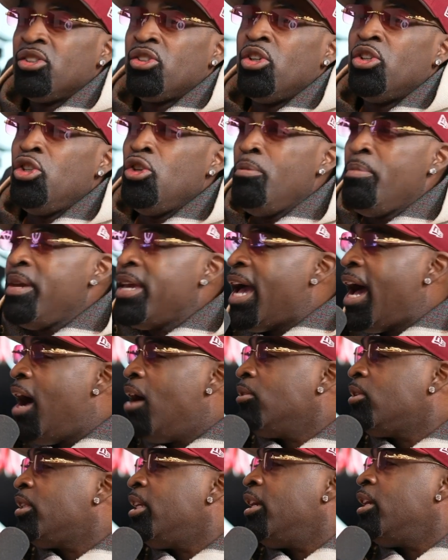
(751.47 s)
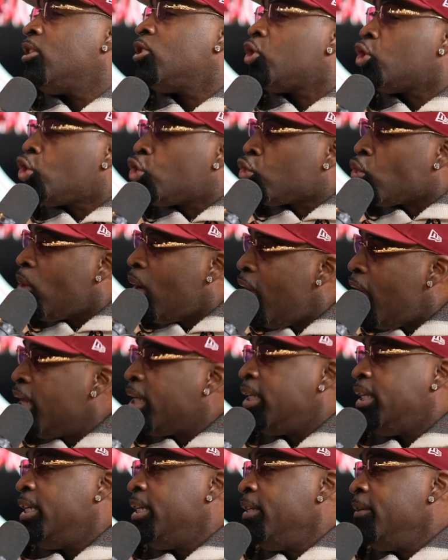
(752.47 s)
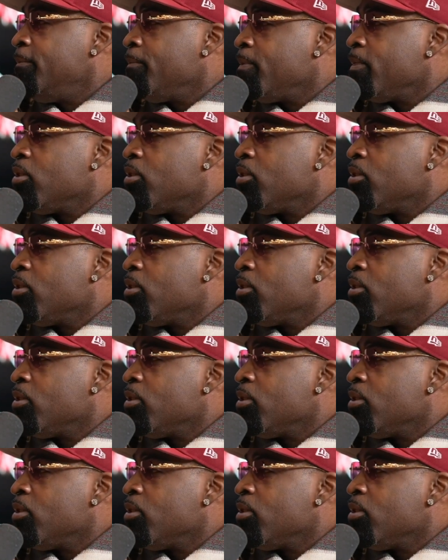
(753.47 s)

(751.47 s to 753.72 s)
So you be out there struggling.